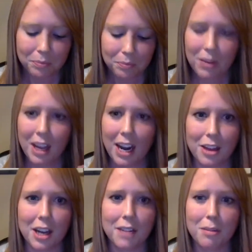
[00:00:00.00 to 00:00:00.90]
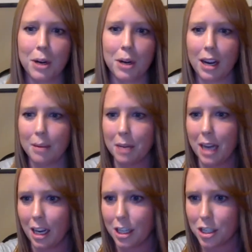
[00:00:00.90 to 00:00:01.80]
And I thought of a book.
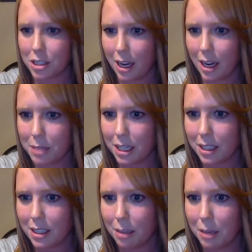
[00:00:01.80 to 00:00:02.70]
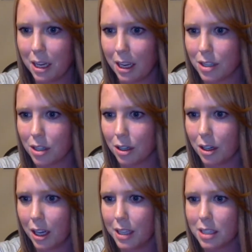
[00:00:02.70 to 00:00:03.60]
I just typed it. Let me hit enter.
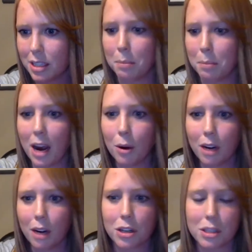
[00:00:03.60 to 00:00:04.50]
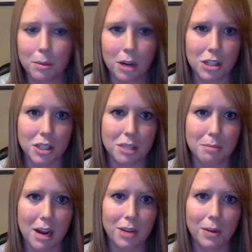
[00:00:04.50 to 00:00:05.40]
It's The Power of Your Subconscious
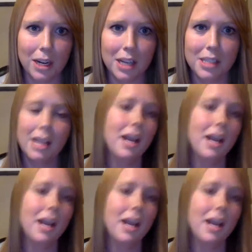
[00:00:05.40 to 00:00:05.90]
Mind, you guys.